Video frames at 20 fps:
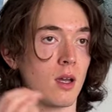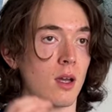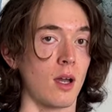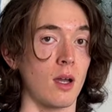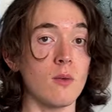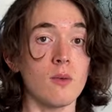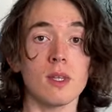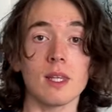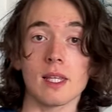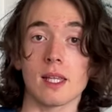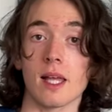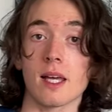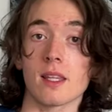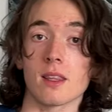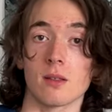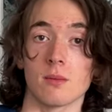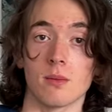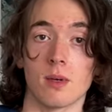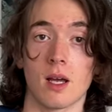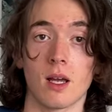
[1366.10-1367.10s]
I really like
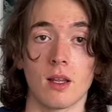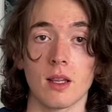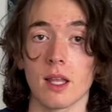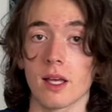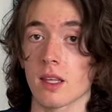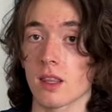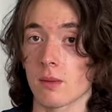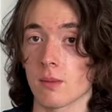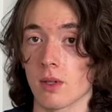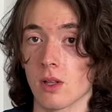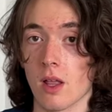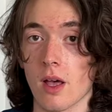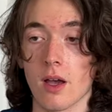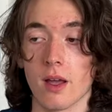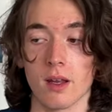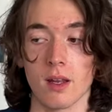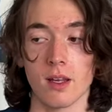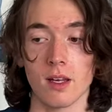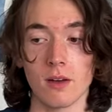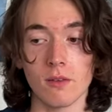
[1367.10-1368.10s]
them. I like them a
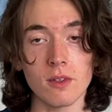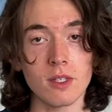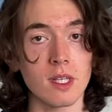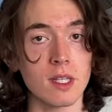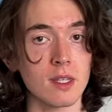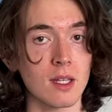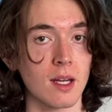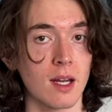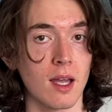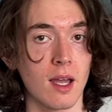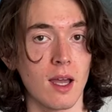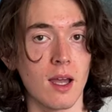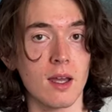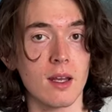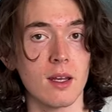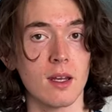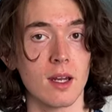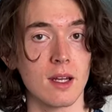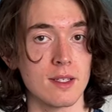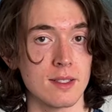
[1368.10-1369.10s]
lot and everything that I had
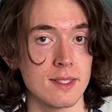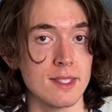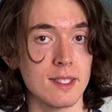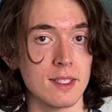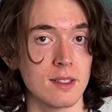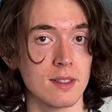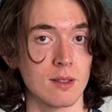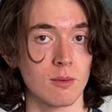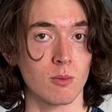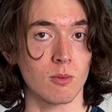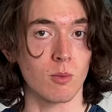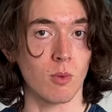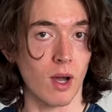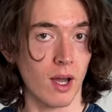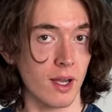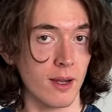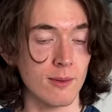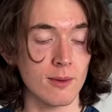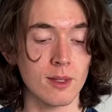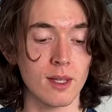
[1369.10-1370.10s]
an idea of
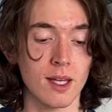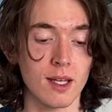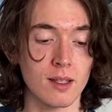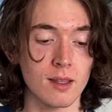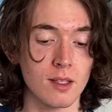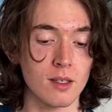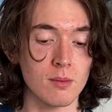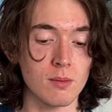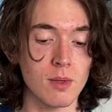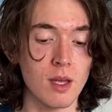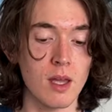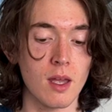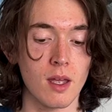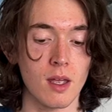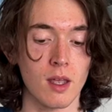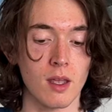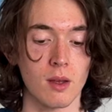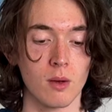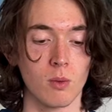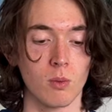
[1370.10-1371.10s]
why I would like them
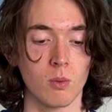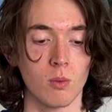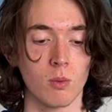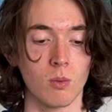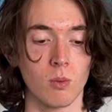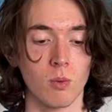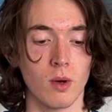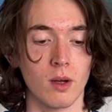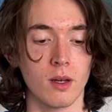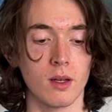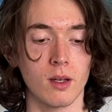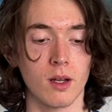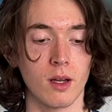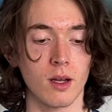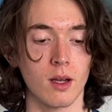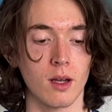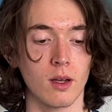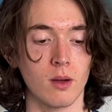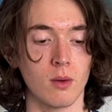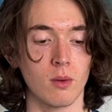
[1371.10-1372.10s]
and what
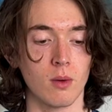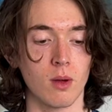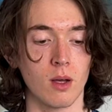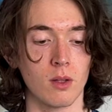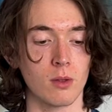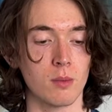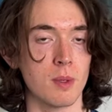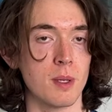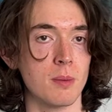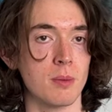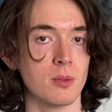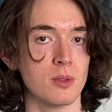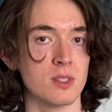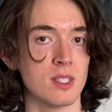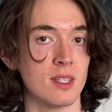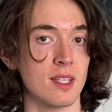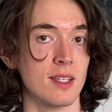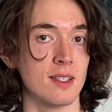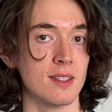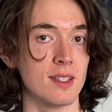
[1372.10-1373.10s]
other people
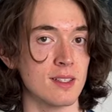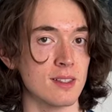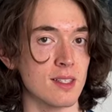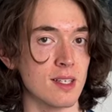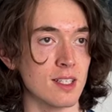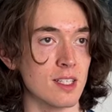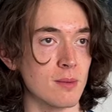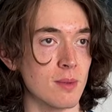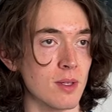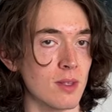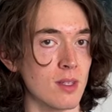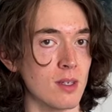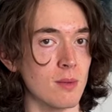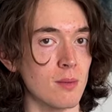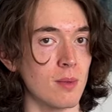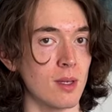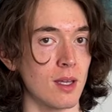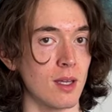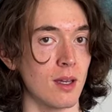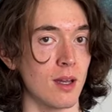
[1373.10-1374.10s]
said they disliked about
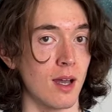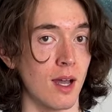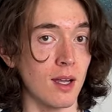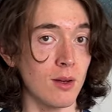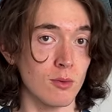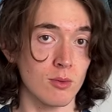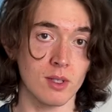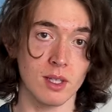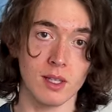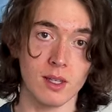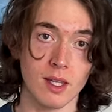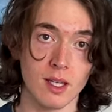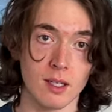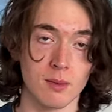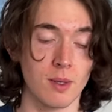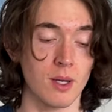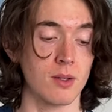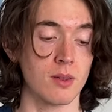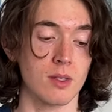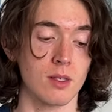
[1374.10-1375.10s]
them, I really like
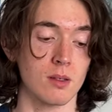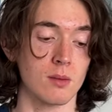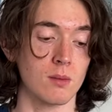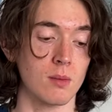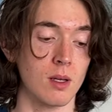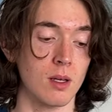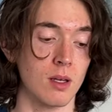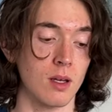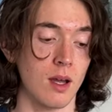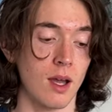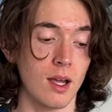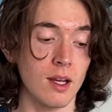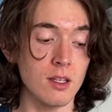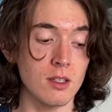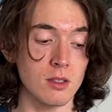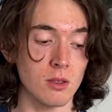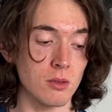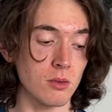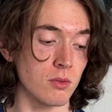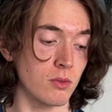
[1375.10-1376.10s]
about them. I
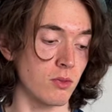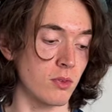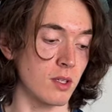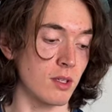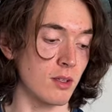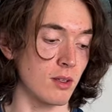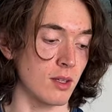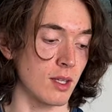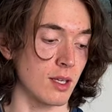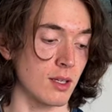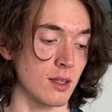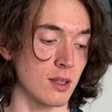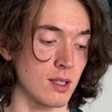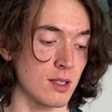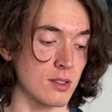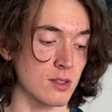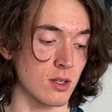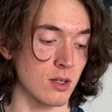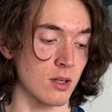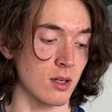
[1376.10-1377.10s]
don't feel like
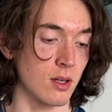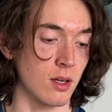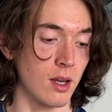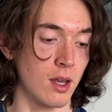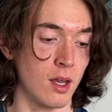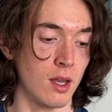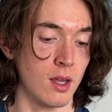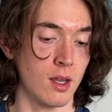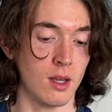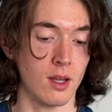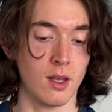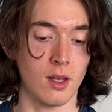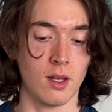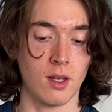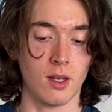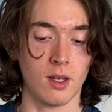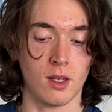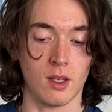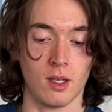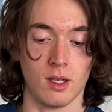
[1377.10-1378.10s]
these are
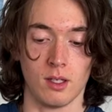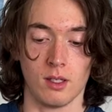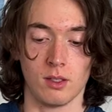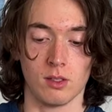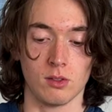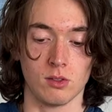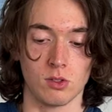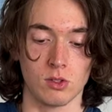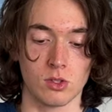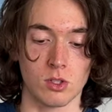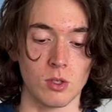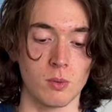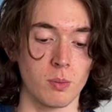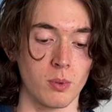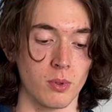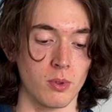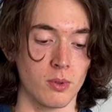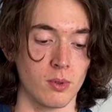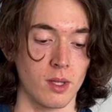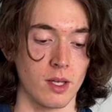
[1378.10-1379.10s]

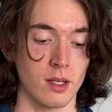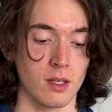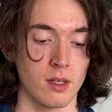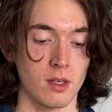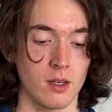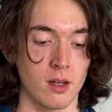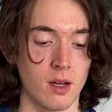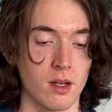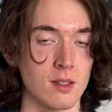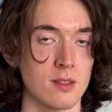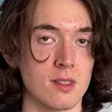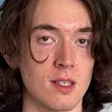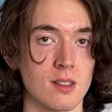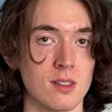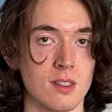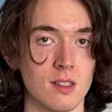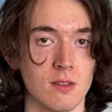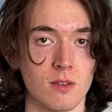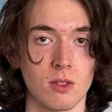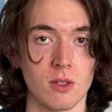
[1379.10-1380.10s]
super like
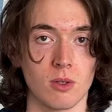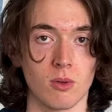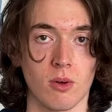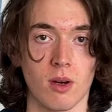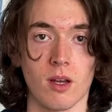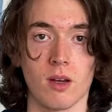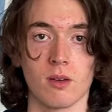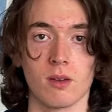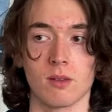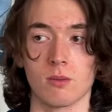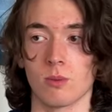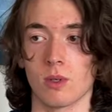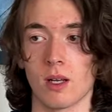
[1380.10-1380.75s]
non-sensitive to the ground.